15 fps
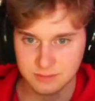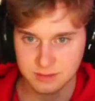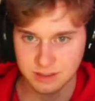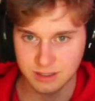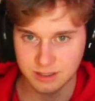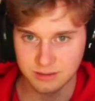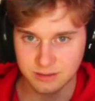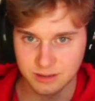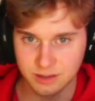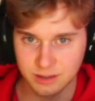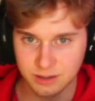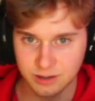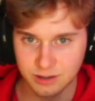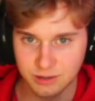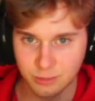Yeah,
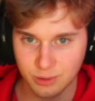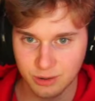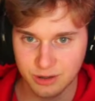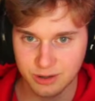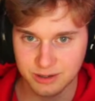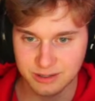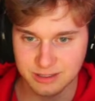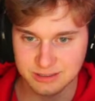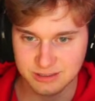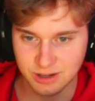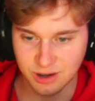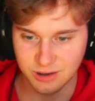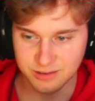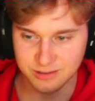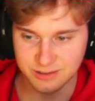uh, the rocket is
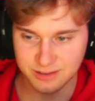gone.